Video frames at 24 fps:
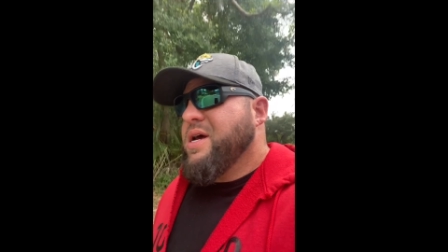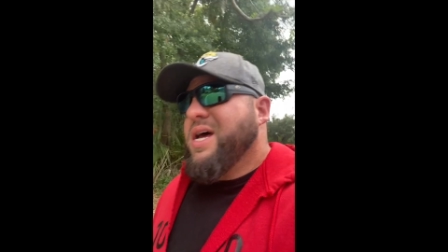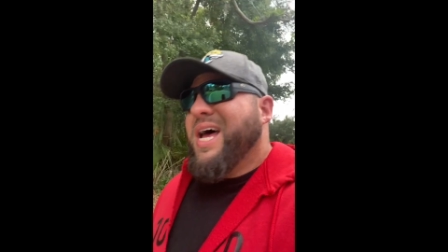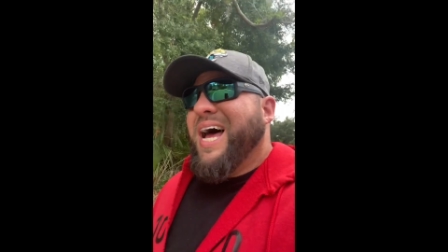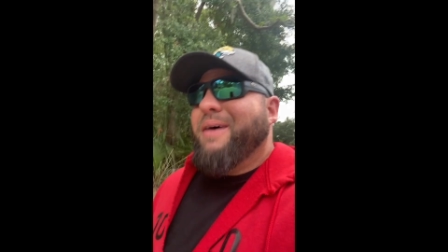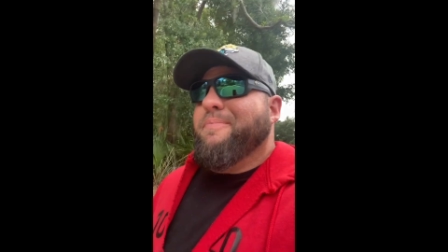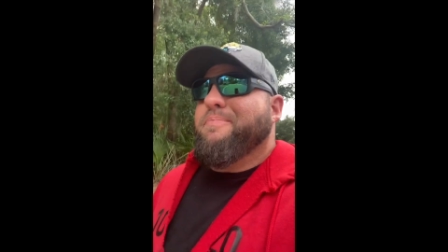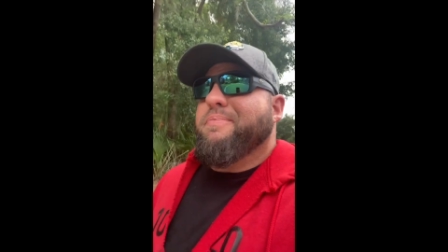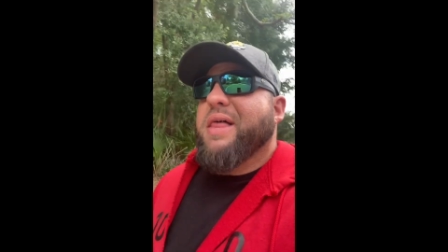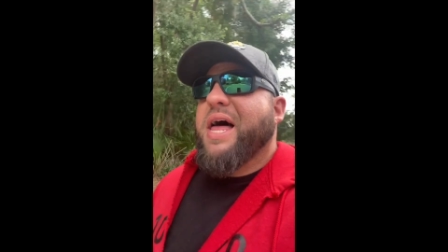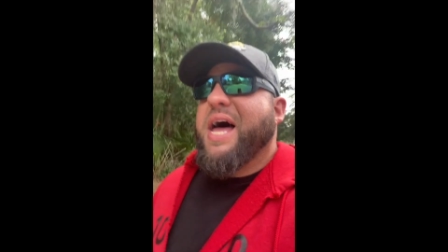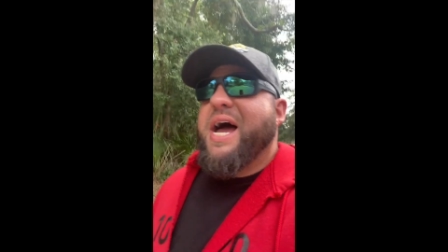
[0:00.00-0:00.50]

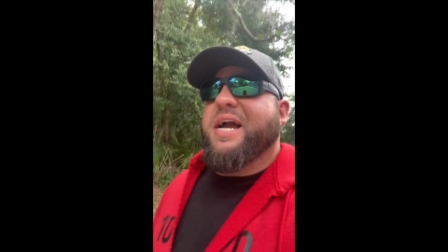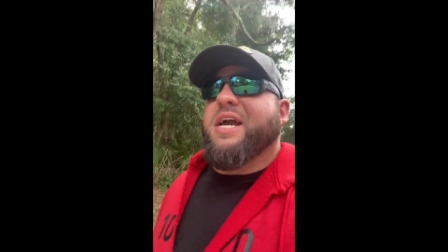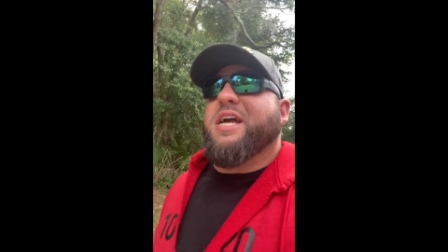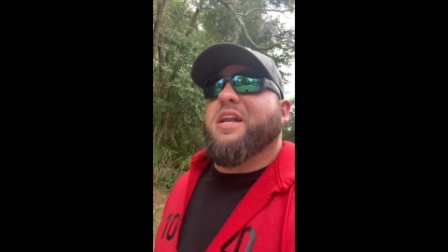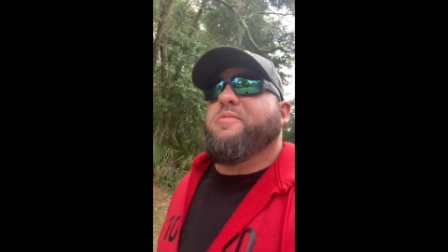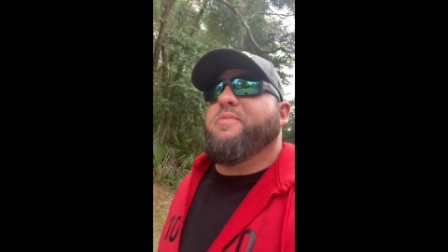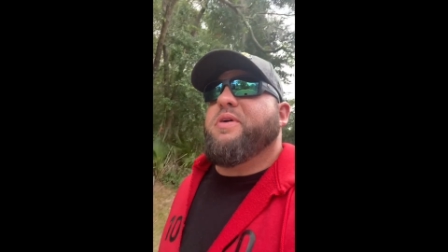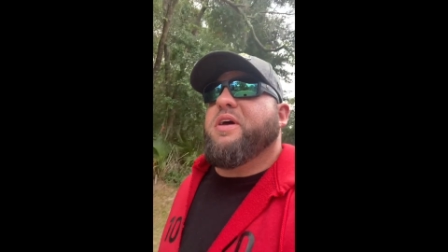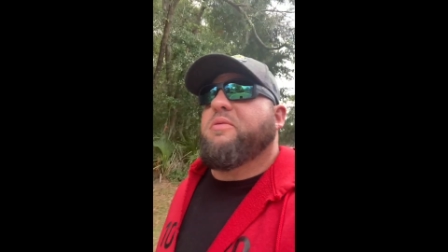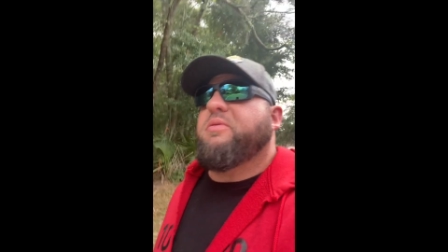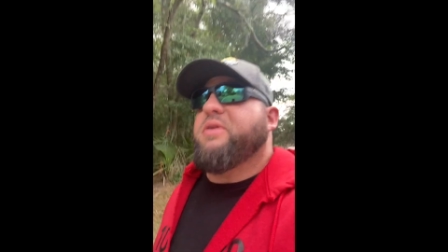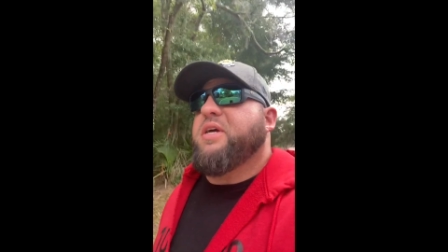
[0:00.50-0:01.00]
I'm not going
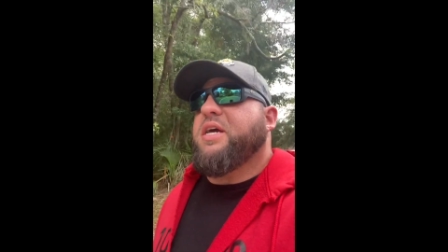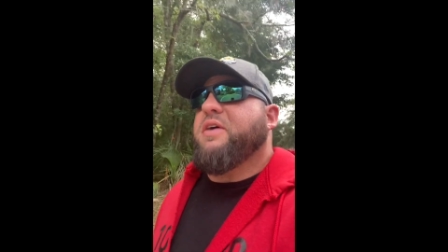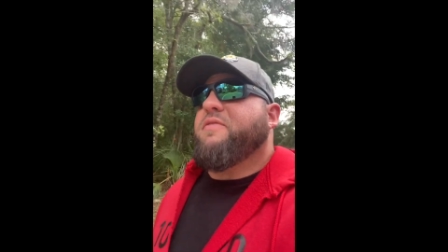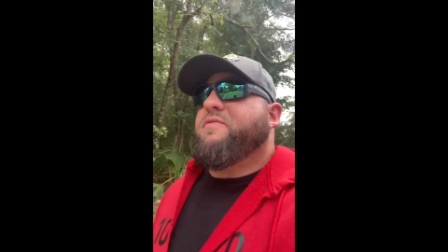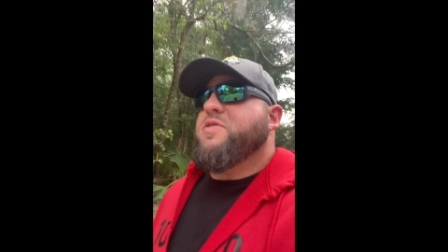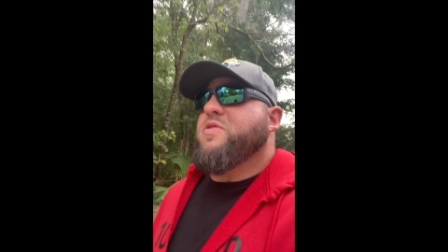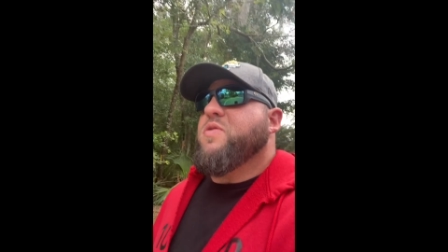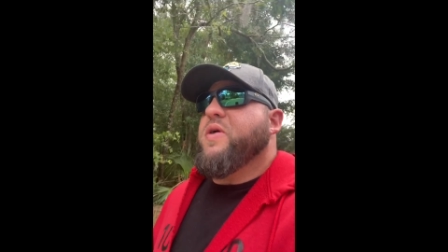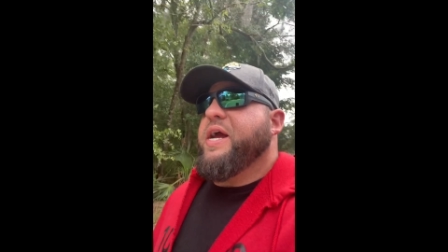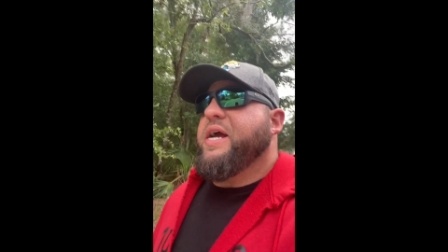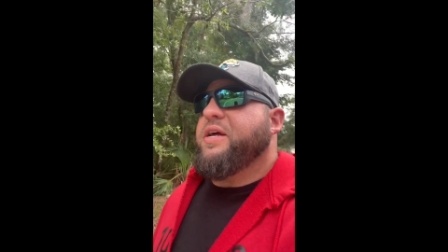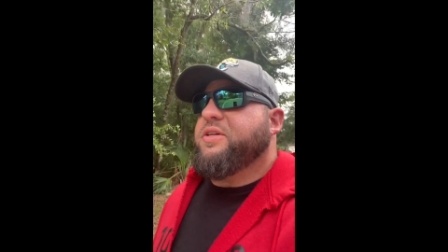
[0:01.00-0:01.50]
to be able to give
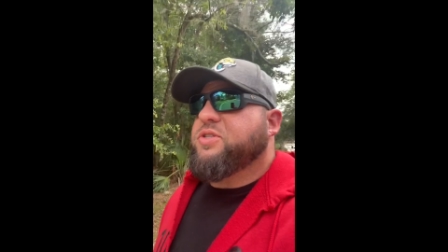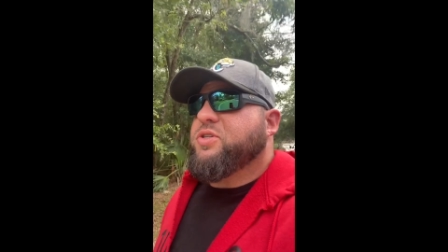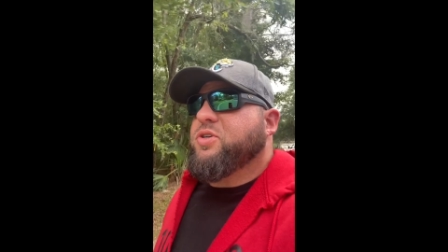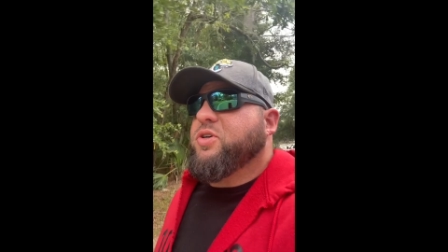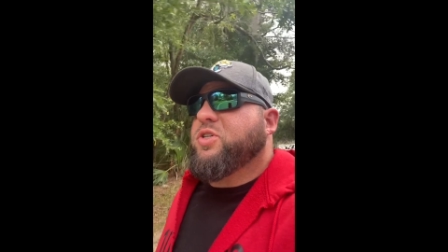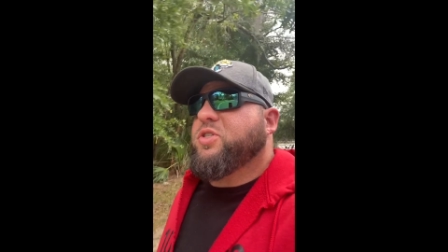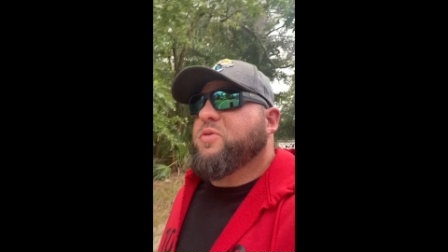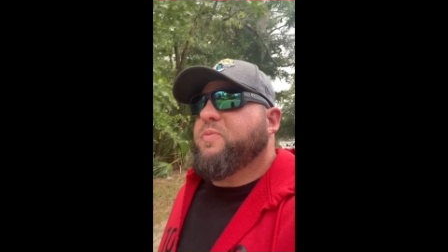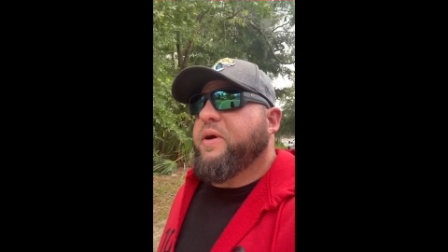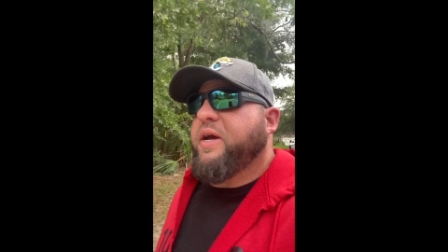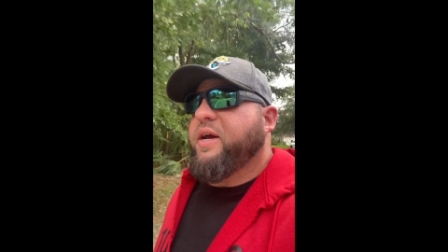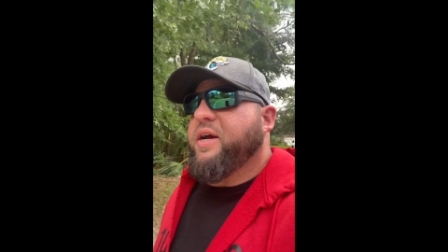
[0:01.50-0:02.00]
you
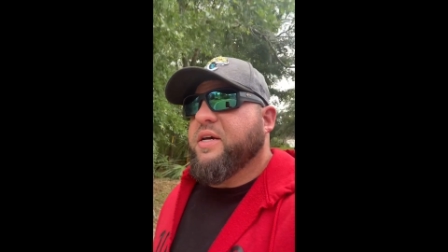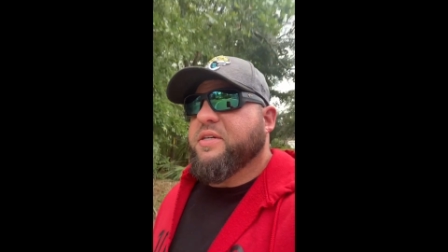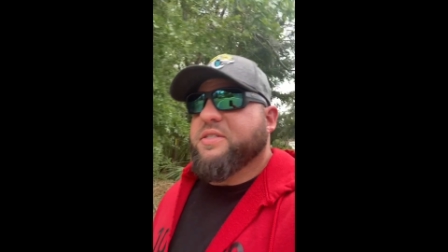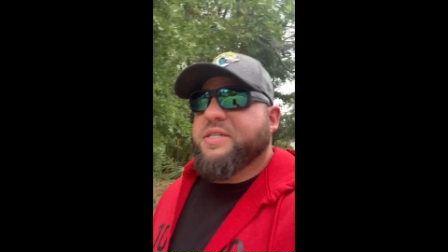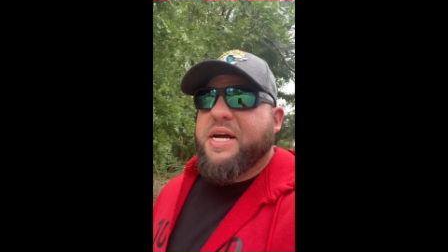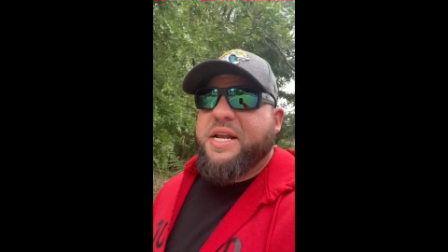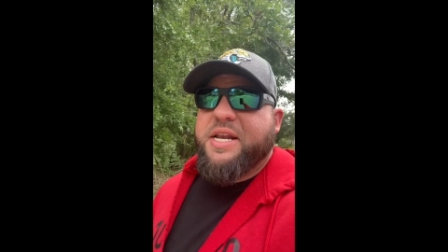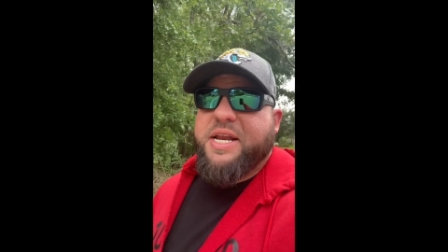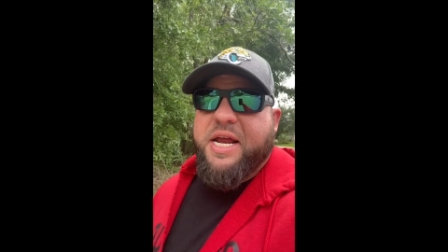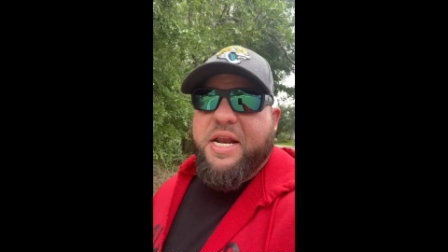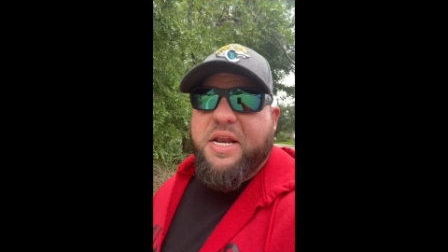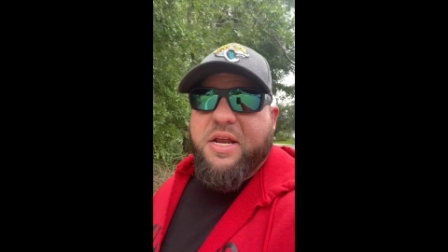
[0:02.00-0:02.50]
answers because
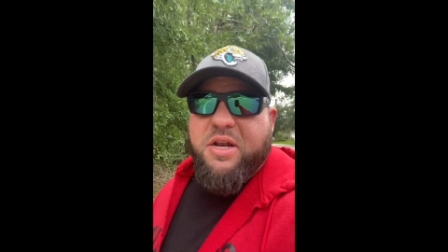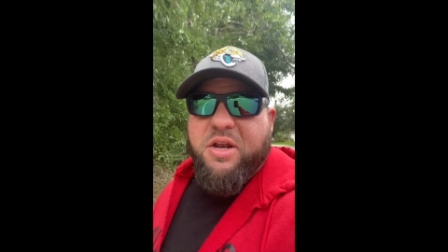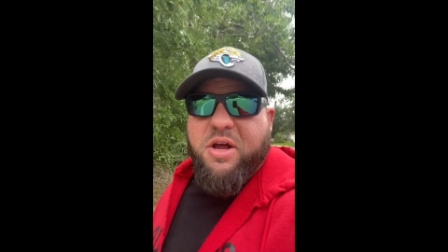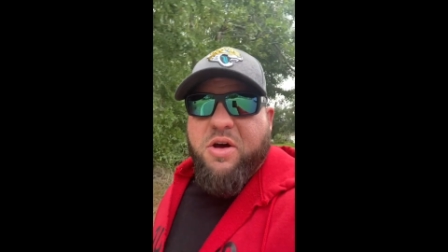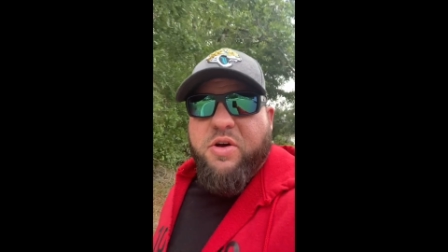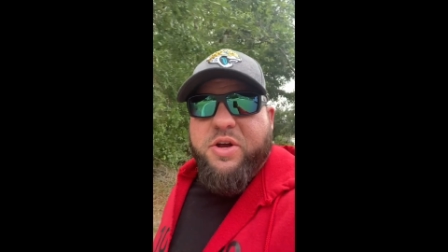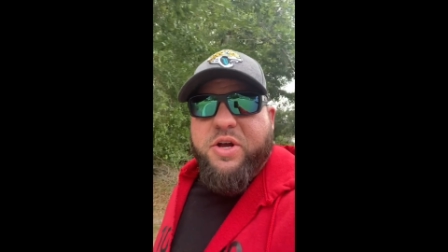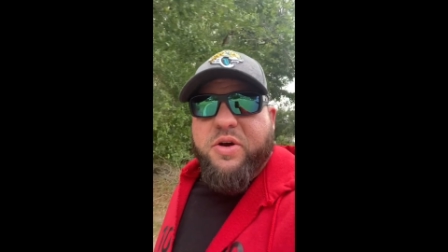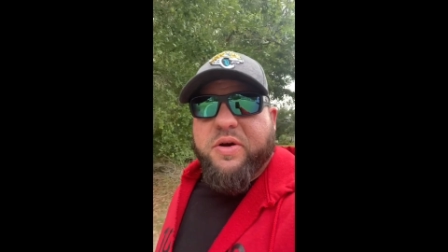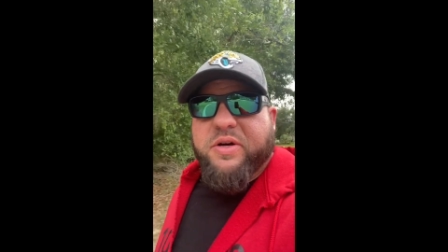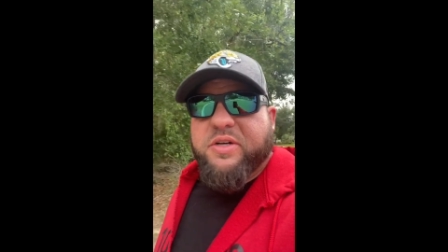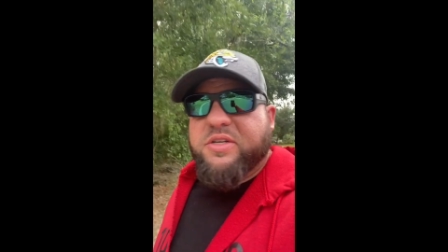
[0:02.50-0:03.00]
I need to know
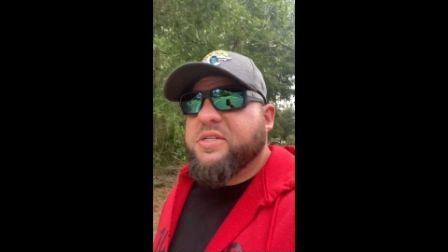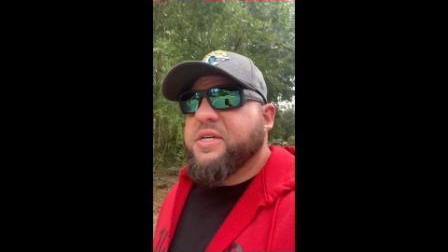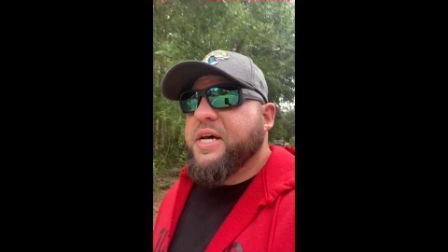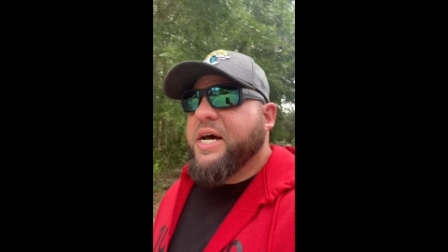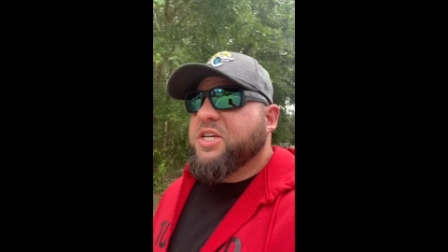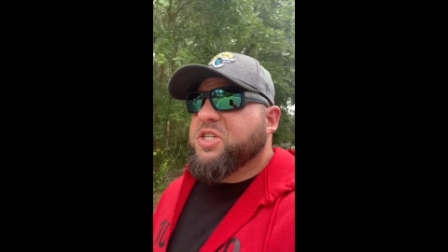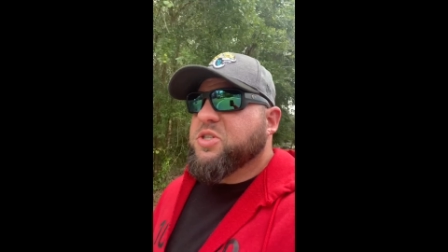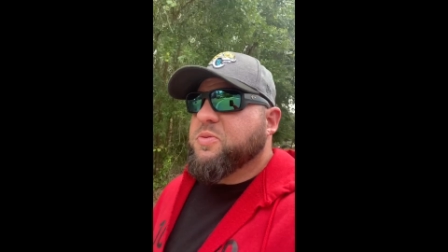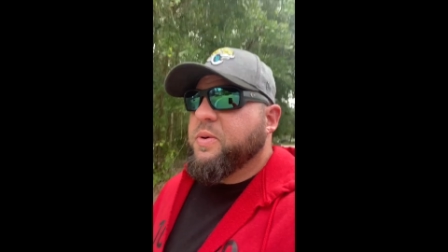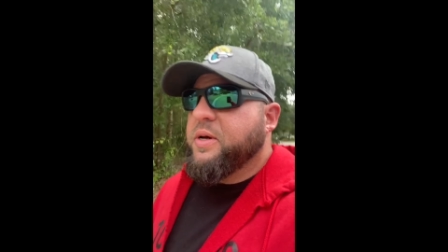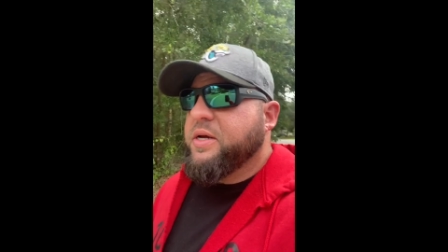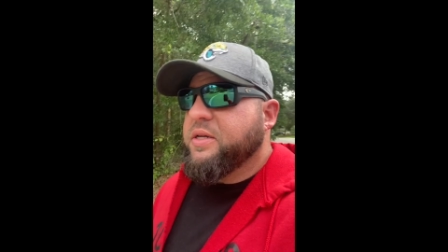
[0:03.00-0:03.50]
your
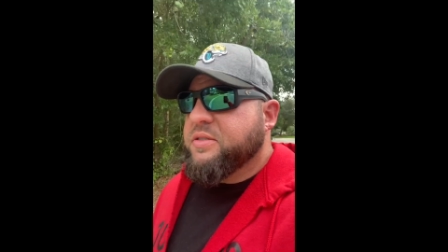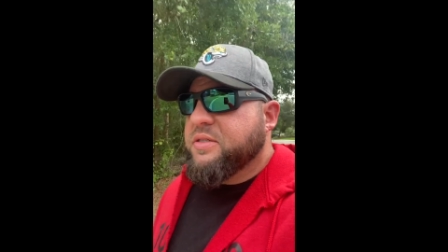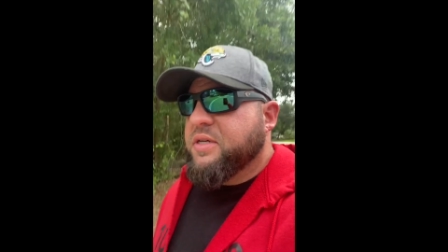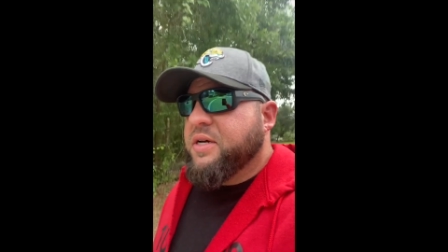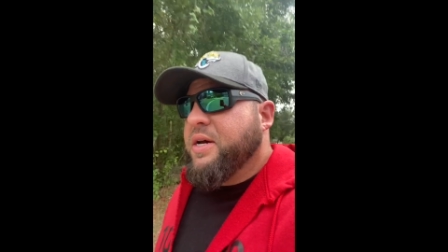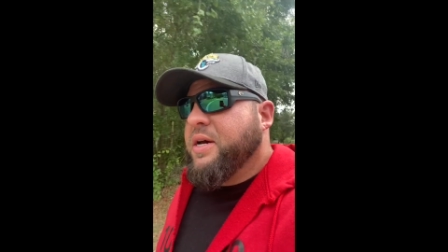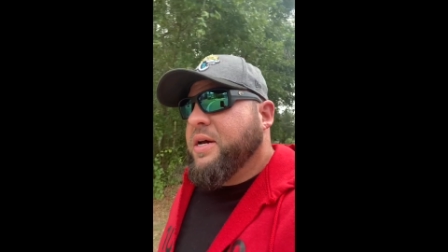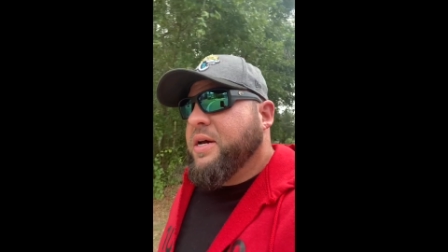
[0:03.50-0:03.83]
assessment.